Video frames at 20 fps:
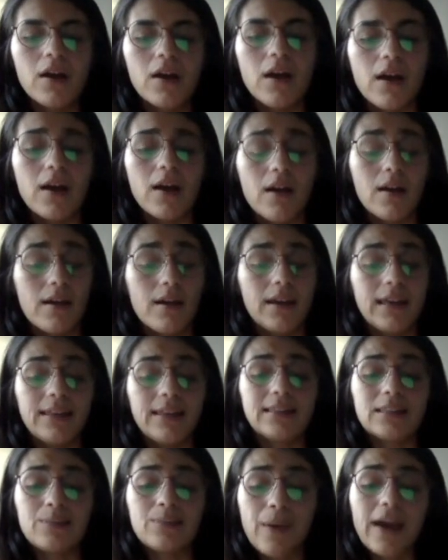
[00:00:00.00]

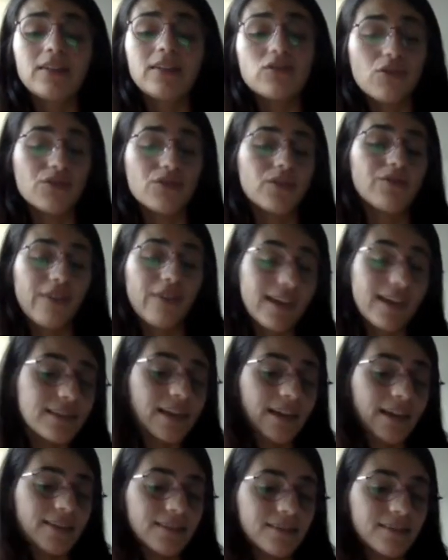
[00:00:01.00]
in spite of the fact
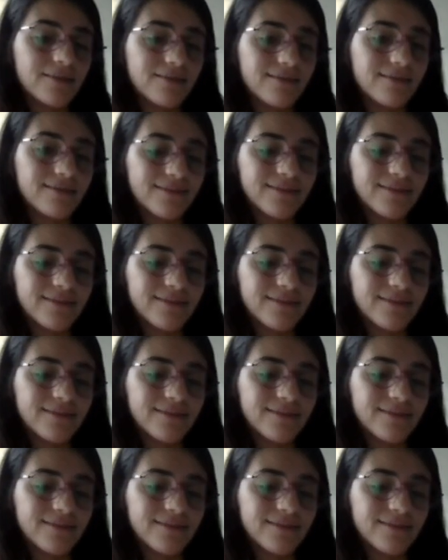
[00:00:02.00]
that,